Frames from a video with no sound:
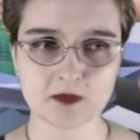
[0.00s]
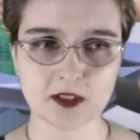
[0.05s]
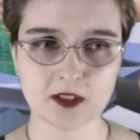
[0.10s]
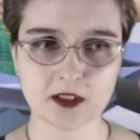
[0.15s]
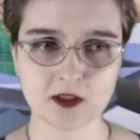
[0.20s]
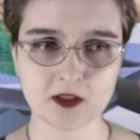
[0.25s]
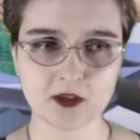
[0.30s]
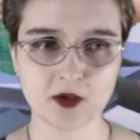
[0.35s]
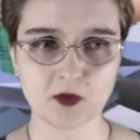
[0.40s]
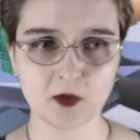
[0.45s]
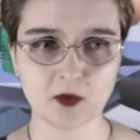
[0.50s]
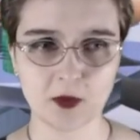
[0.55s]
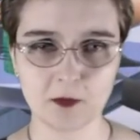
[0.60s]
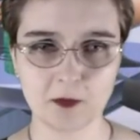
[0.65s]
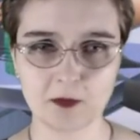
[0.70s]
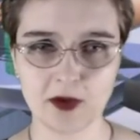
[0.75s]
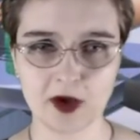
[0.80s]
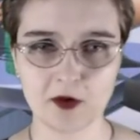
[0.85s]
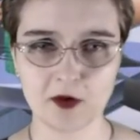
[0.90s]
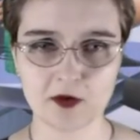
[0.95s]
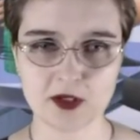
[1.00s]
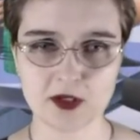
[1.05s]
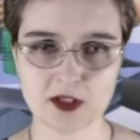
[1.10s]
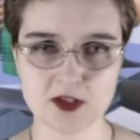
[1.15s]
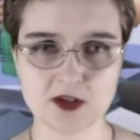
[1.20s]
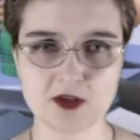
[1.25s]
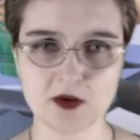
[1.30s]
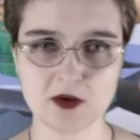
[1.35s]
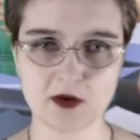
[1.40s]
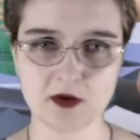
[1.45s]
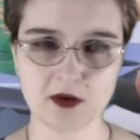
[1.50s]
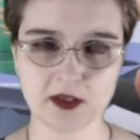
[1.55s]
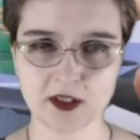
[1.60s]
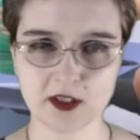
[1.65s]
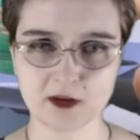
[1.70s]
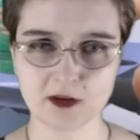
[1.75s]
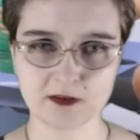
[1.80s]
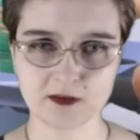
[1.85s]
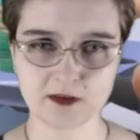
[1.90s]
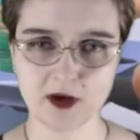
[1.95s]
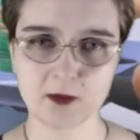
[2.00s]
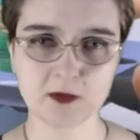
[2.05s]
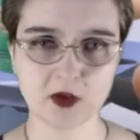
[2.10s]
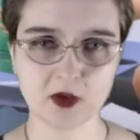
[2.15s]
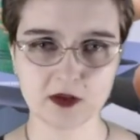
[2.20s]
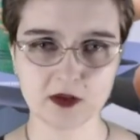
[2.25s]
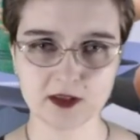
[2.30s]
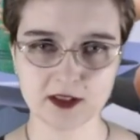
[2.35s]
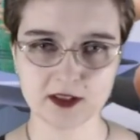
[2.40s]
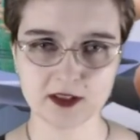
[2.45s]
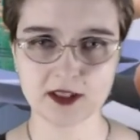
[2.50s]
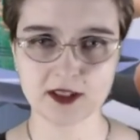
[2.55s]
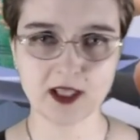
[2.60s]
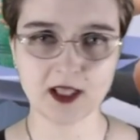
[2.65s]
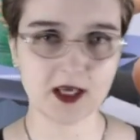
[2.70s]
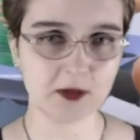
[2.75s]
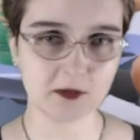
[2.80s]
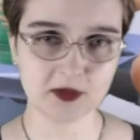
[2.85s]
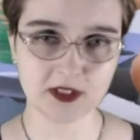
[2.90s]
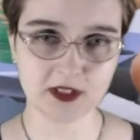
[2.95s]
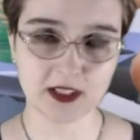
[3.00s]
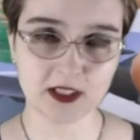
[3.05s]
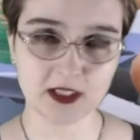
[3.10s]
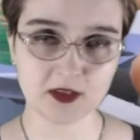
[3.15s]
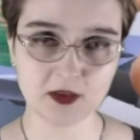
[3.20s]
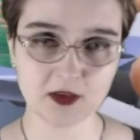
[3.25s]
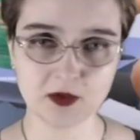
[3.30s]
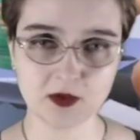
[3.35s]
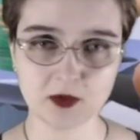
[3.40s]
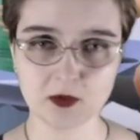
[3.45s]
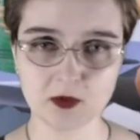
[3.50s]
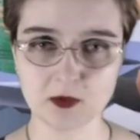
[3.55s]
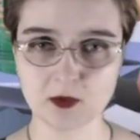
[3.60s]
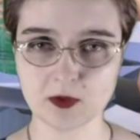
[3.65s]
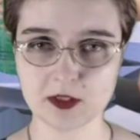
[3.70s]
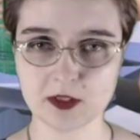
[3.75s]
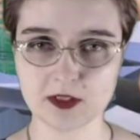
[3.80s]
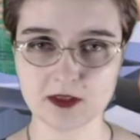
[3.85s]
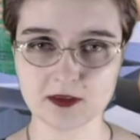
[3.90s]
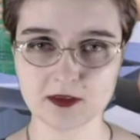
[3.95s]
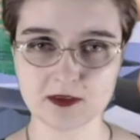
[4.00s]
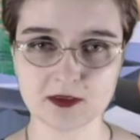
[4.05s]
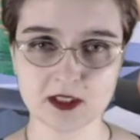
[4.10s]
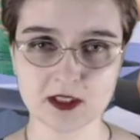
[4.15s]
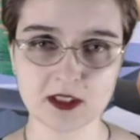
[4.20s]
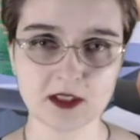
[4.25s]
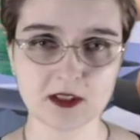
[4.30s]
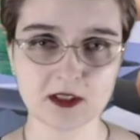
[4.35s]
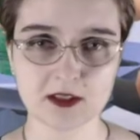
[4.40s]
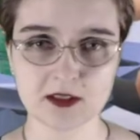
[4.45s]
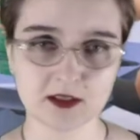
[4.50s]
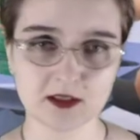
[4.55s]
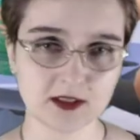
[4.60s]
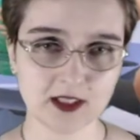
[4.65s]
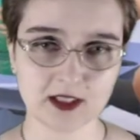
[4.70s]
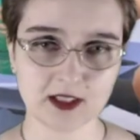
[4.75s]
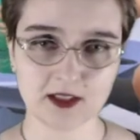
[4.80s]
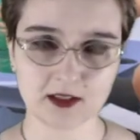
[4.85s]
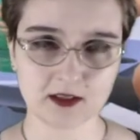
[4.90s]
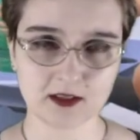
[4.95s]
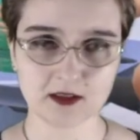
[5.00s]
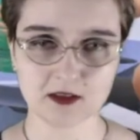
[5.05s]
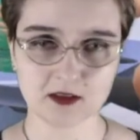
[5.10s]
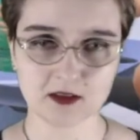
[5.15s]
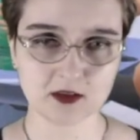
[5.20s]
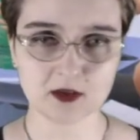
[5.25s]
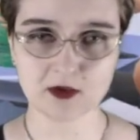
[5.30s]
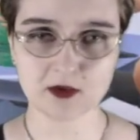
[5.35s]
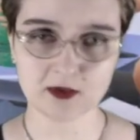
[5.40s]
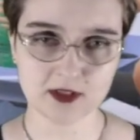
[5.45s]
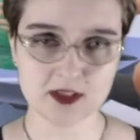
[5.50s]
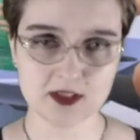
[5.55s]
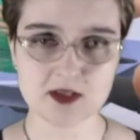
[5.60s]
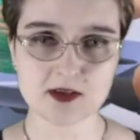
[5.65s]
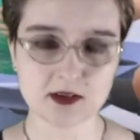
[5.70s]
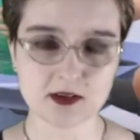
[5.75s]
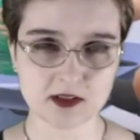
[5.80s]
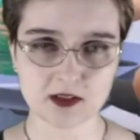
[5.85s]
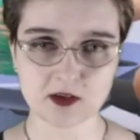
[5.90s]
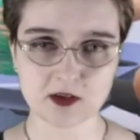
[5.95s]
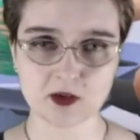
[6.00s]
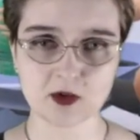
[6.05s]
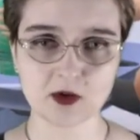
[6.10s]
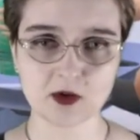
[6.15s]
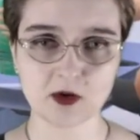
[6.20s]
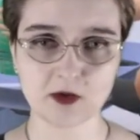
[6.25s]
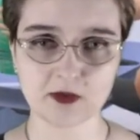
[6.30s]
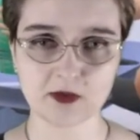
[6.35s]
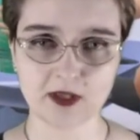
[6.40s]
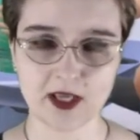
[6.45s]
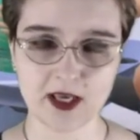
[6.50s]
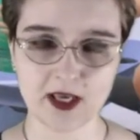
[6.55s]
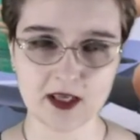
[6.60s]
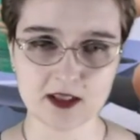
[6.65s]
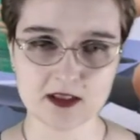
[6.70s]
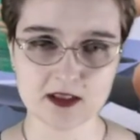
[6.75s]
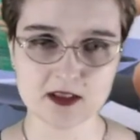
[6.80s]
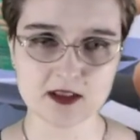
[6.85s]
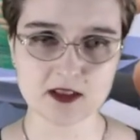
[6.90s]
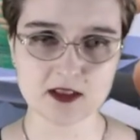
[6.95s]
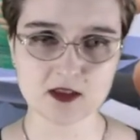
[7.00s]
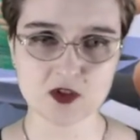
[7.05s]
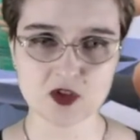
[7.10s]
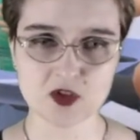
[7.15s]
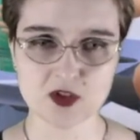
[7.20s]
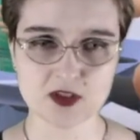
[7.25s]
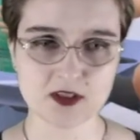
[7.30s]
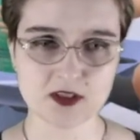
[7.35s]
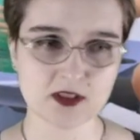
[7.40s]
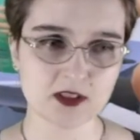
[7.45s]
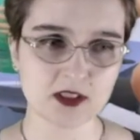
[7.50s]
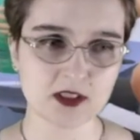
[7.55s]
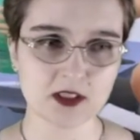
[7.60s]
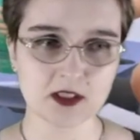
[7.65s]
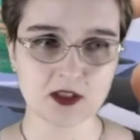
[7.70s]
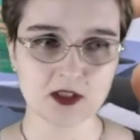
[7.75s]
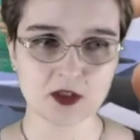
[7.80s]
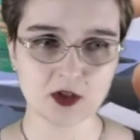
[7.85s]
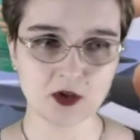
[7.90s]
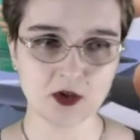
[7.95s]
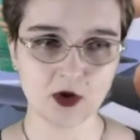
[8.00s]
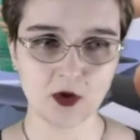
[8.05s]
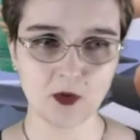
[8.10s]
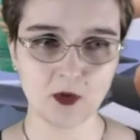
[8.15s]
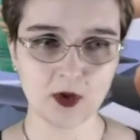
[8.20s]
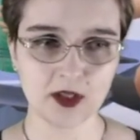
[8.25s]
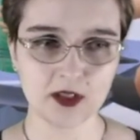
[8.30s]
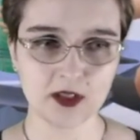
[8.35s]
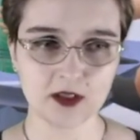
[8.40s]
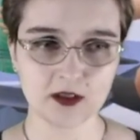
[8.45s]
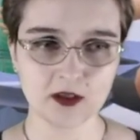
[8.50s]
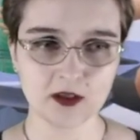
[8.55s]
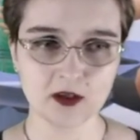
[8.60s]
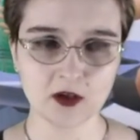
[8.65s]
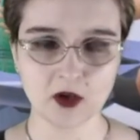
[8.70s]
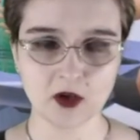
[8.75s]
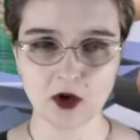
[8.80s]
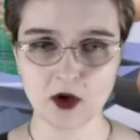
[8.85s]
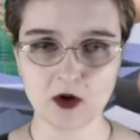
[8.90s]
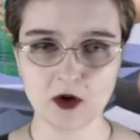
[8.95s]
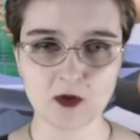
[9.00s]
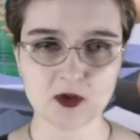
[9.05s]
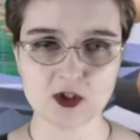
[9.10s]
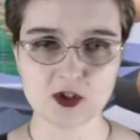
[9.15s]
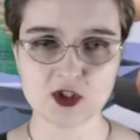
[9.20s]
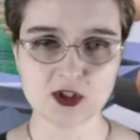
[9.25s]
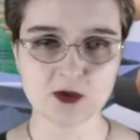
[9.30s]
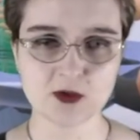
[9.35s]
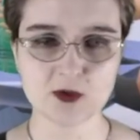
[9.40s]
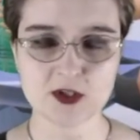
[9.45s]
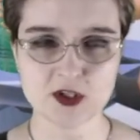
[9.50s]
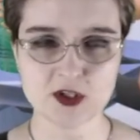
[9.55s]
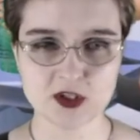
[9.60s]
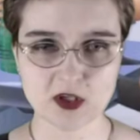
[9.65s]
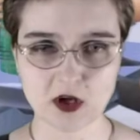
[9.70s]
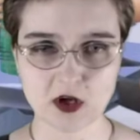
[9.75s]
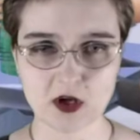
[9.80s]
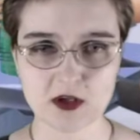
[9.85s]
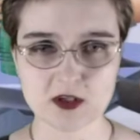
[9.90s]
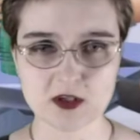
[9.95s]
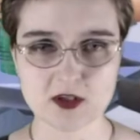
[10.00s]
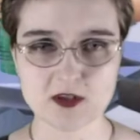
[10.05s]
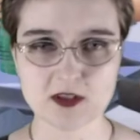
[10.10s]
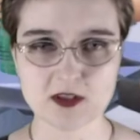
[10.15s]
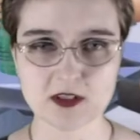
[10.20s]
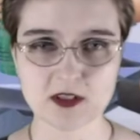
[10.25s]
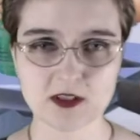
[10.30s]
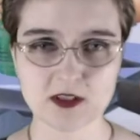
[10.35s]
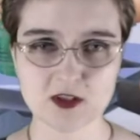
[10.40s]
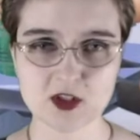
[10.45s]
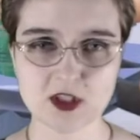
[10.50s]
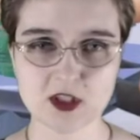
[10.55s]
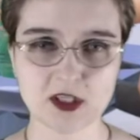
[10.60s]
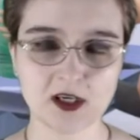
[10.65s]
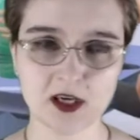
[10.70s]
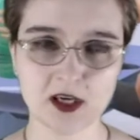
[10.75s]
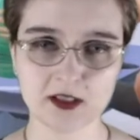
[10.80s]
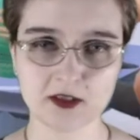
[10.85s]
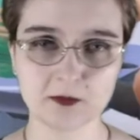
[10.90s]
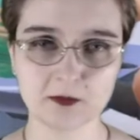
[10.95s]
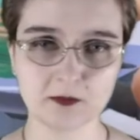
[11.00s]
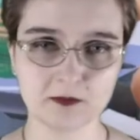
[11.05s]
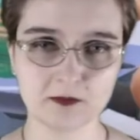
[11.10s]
empowering story of I'm not gonna lie beneath you and taking your own destiny into your own hands and just going, oh, and she was cursed, and then she had